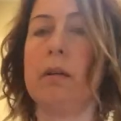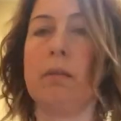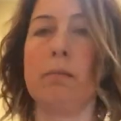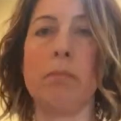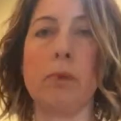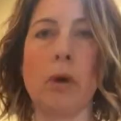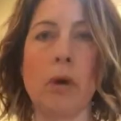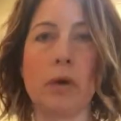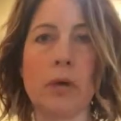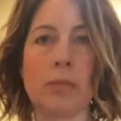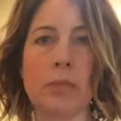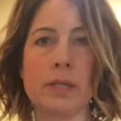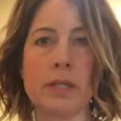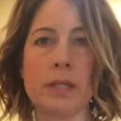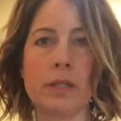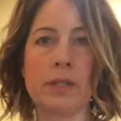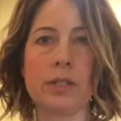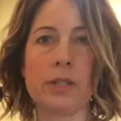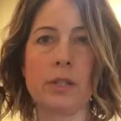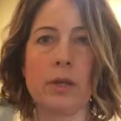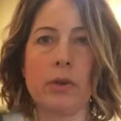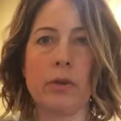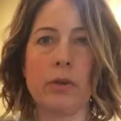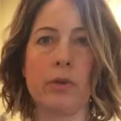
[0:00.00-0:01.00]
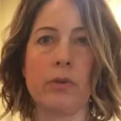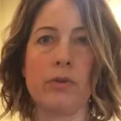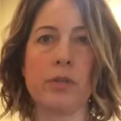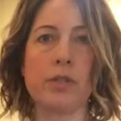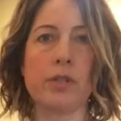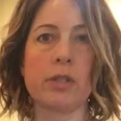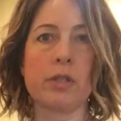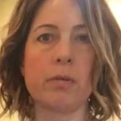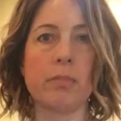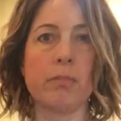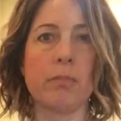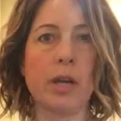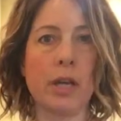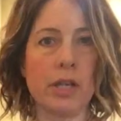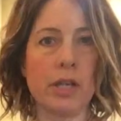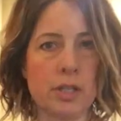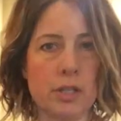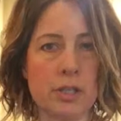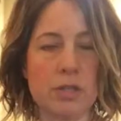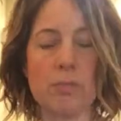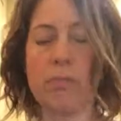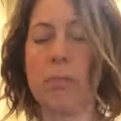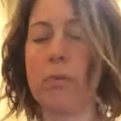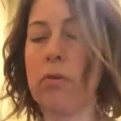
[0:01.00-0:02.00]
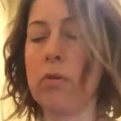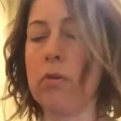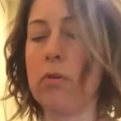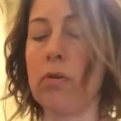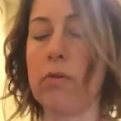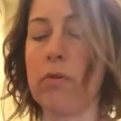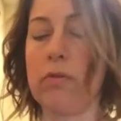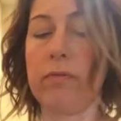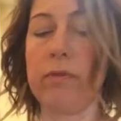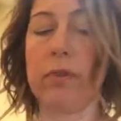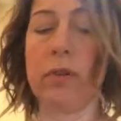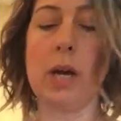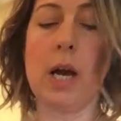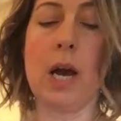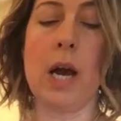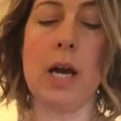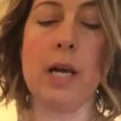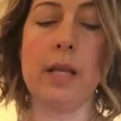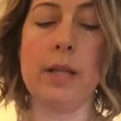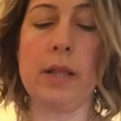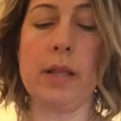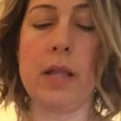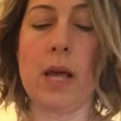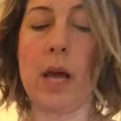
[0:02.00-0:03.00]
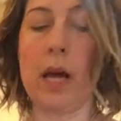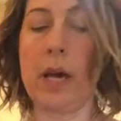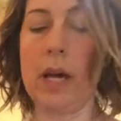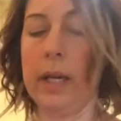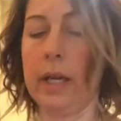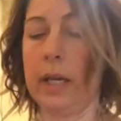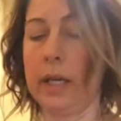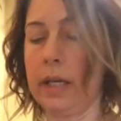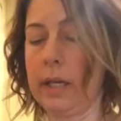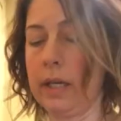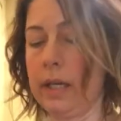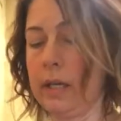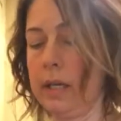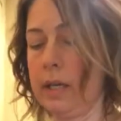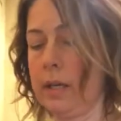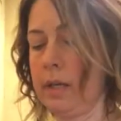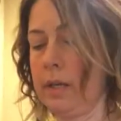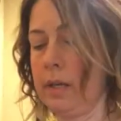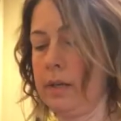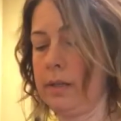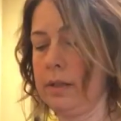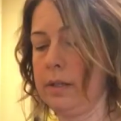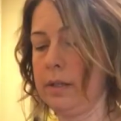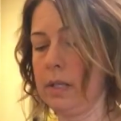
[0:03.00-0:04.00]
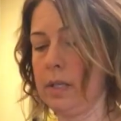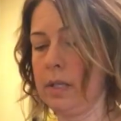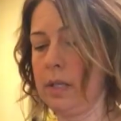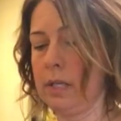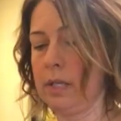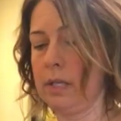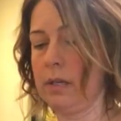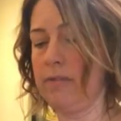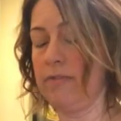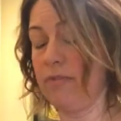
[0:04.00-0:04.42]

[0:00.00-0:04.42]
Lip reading: Bodum Santos mesh pour over, I like the